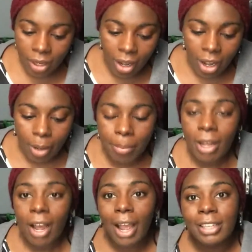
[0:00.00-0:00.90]

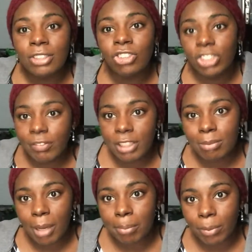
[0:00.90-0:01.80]
I shifted
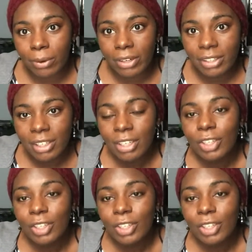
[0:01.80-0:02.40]
my board,